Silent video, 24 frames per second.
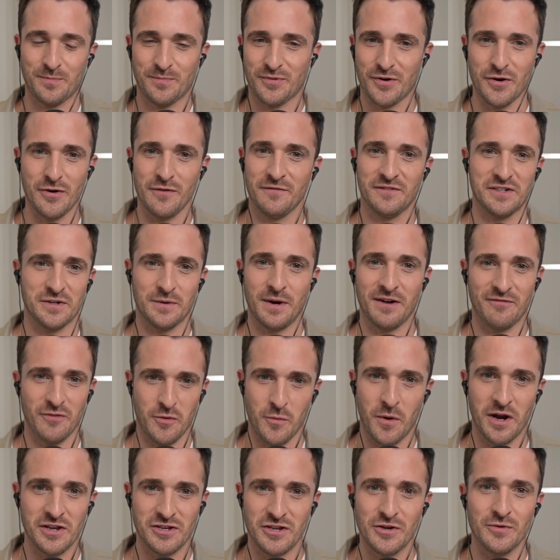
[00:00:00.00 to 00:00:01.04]
prove to
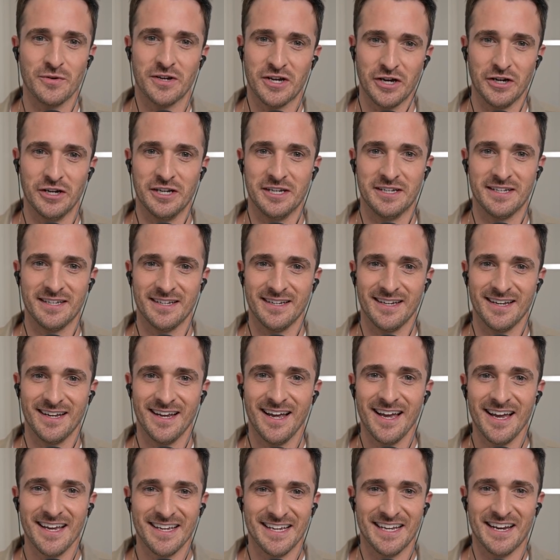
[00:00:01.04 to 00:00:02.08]
everyone you could.
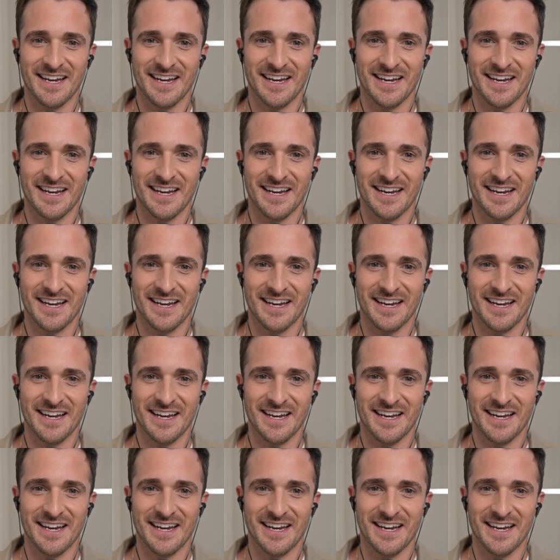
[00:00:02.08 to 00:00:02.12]
Right.